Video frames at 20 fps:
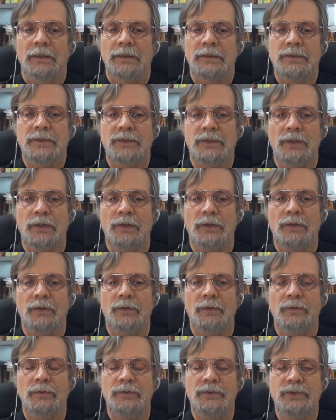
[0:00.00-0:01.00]

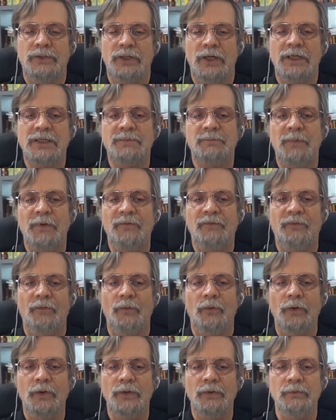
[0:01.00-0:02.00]
So just
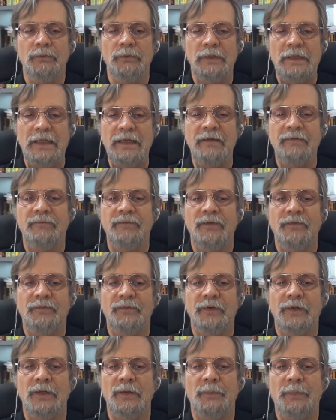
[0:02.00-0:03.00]
before you leave the
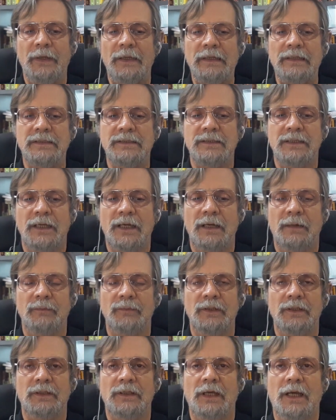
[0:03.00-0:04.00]
Philippines to come
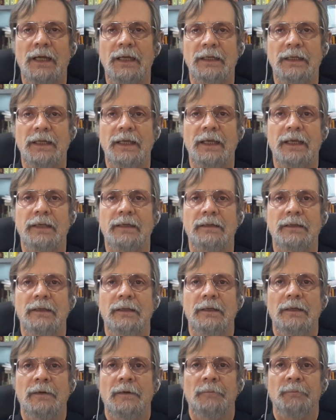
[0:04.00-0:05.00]
to Thailand,
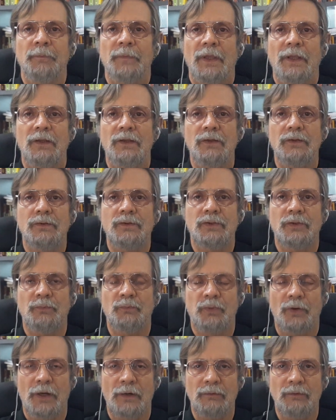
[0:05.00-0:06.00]
you should
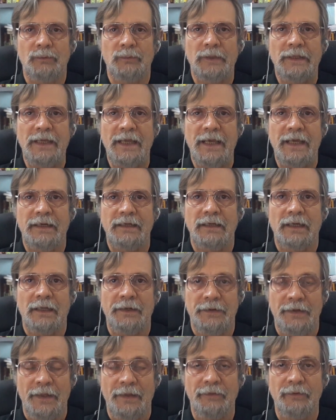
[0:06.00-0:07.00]
probably get
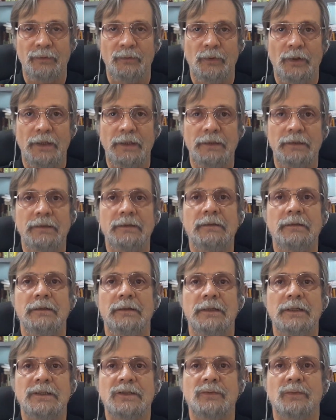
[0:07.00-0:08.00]
another one
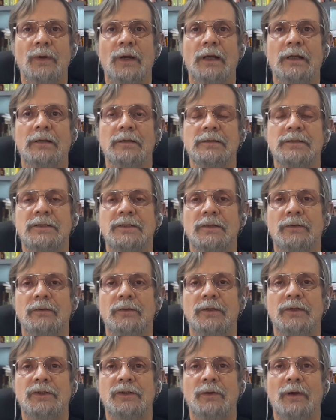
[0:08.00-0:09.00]
as well, so
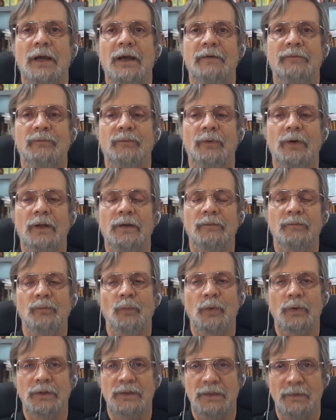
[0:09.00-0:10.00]
that you have
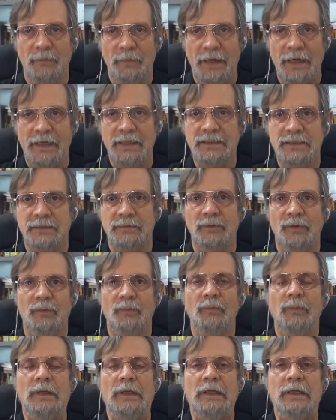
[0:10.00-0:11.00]
one with the
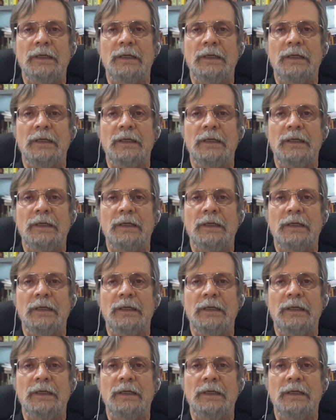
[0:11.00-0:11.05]
maximum